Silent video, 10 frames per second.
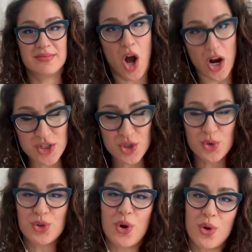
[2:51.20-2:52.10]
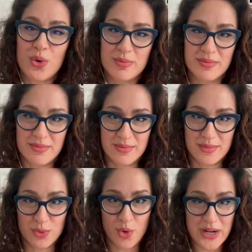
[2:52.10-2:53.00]
ARES Kudo
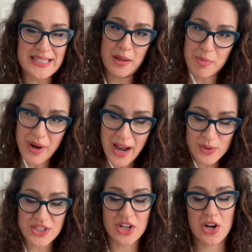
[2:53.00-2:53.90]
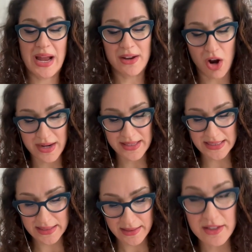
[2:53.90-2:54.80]
works in the browser, and
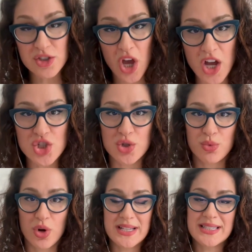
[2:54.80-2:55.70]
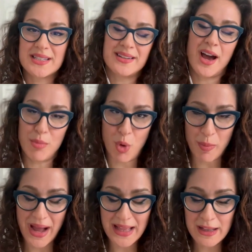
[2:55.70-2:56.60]
ARES Touch works on
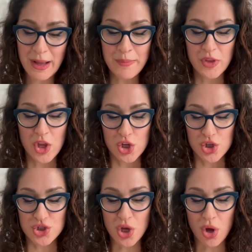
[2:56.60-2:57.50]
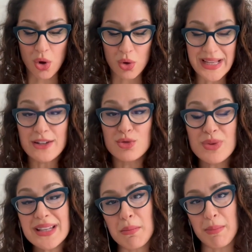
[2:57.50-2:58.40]
mobile. So that
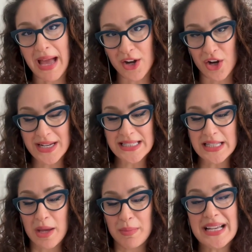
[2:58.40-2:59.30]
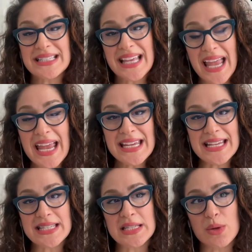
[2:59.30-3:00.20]
really matters because
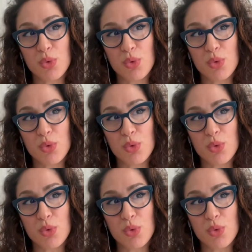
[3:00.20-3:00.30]
AEC